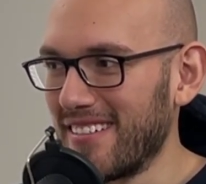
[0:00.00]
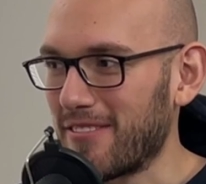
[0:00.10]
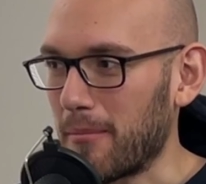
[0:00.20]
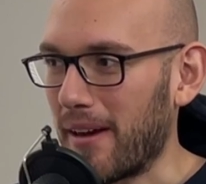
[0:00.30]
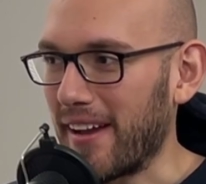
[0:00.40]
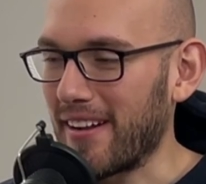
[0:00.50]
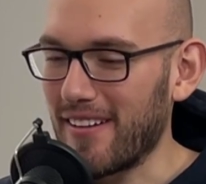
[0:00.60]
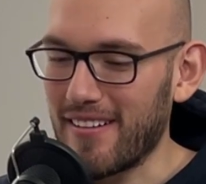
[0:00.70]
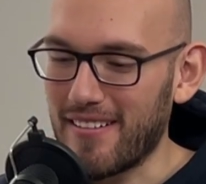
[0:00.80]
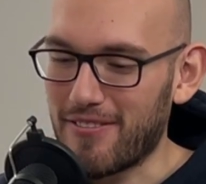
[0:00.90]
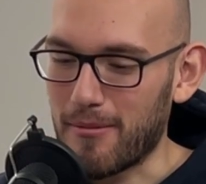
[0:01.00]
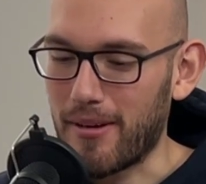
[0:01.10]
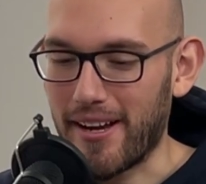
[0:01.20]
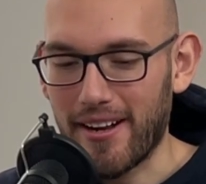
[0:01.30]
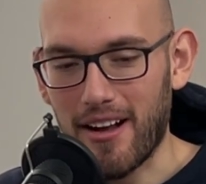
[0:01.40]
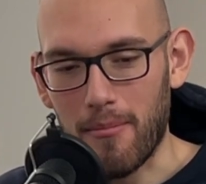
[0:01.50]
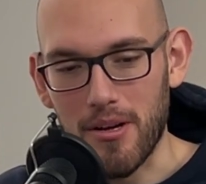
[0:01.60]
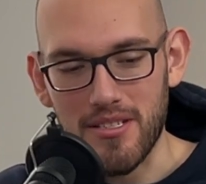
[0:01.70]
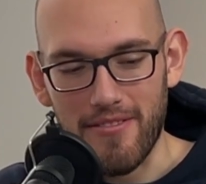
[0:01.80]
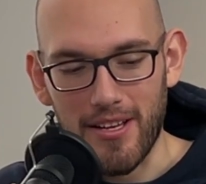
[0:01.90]
from how
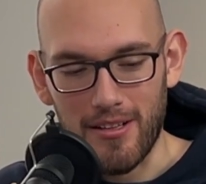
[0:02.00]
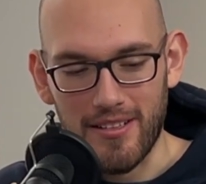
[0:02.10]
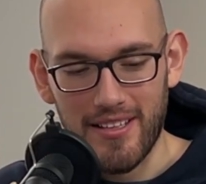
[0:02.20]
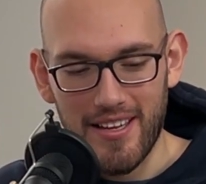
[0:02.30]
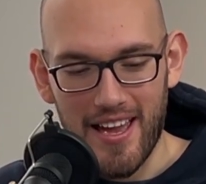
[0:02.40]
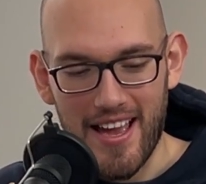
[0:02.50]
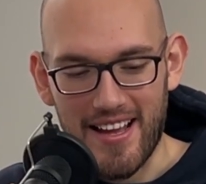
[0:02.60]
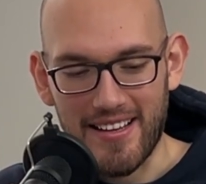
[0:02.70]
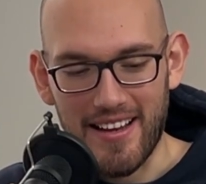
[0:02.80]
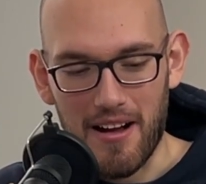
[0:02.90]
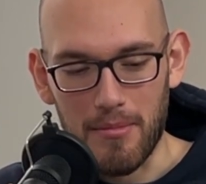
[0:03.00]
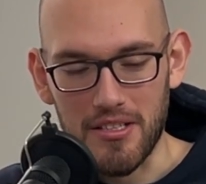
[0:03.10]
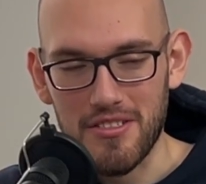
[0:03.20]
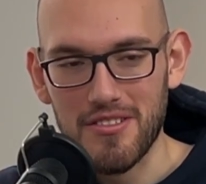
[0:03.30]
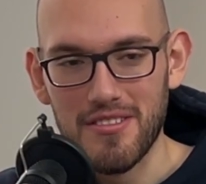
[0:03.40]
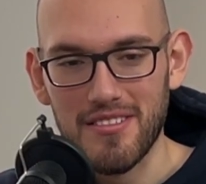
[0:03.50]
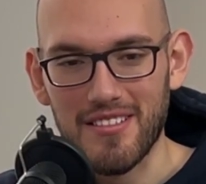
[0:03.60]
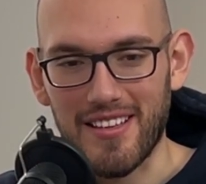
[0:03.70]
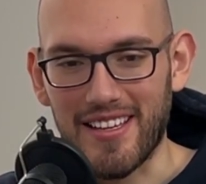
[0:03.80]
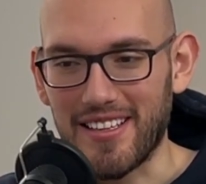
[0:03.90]
much I've held it and how much
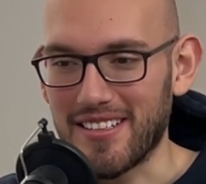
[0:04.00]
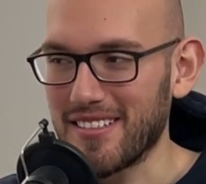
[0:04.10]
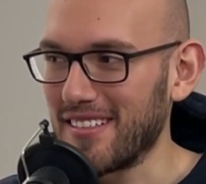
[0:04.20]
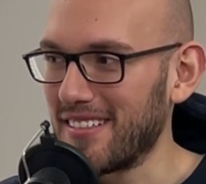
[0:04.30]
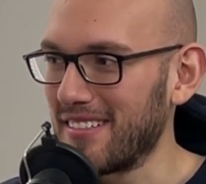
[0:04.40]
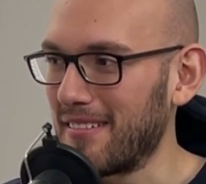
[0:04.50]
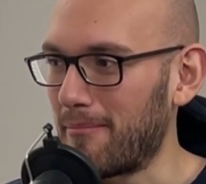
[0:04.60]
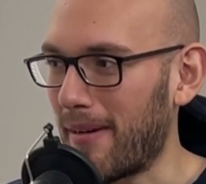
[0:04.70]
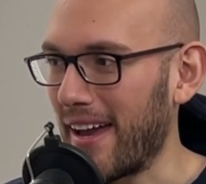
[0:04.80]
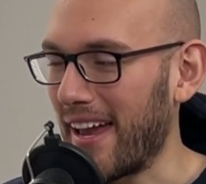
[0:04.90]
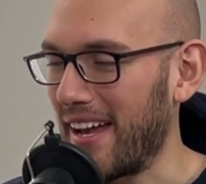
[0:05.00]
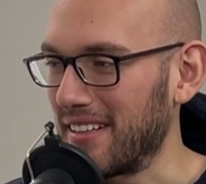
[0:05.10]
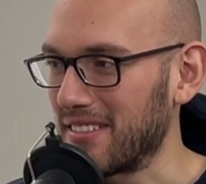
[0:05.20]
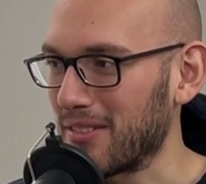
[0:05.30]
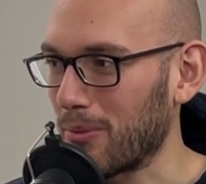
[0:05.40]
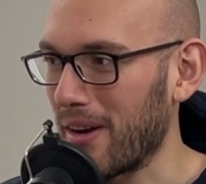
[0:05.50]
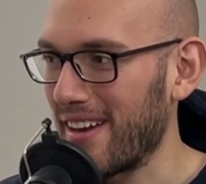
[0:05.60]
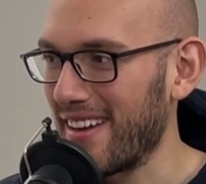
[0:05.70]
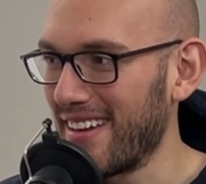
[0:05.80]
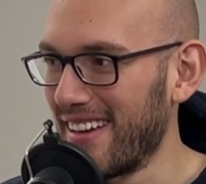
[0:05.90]
like my hands
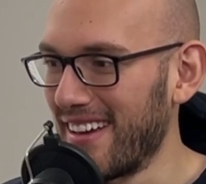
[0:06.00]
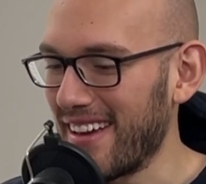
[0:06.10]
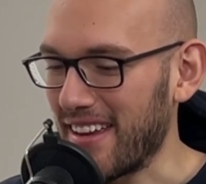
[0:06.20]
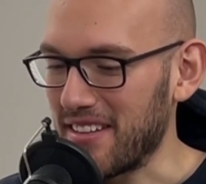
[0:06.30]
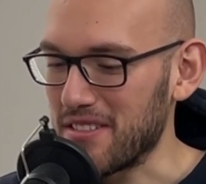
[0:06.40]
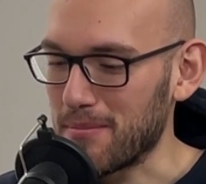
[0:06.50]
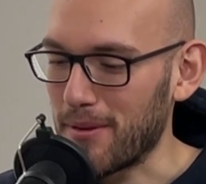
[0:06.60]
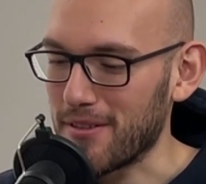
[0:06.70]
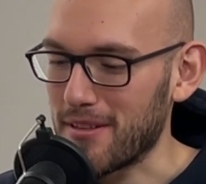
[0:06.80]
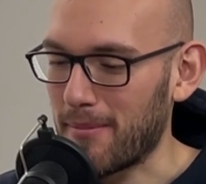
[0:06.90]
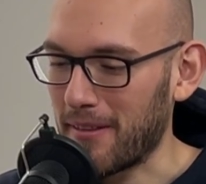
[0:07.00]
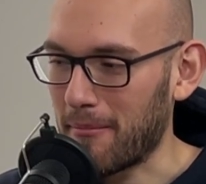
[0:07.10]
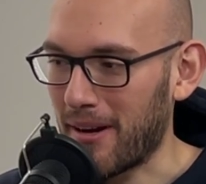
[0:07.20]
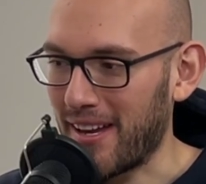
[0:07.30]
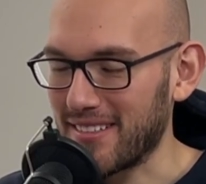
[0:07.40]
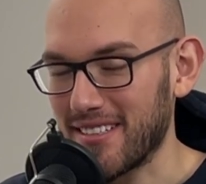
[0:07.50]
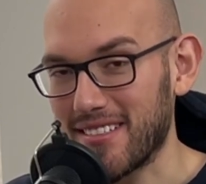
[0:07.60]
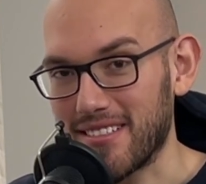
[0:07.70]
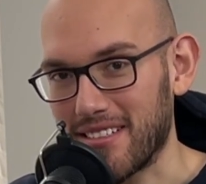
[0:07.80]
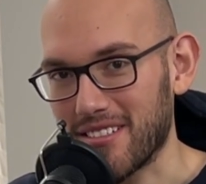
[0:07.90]
sweat, and it just builds up on the mic. This
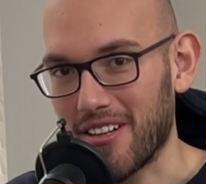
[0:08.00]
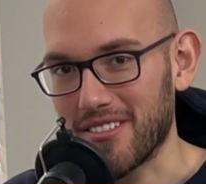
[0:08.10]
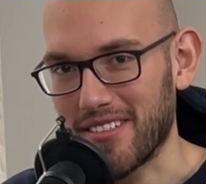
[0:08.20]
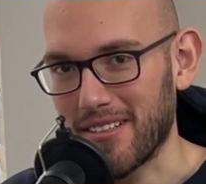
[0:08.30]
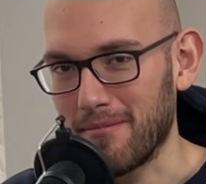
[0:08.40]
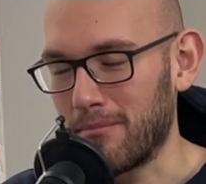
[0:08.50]
is disgusting.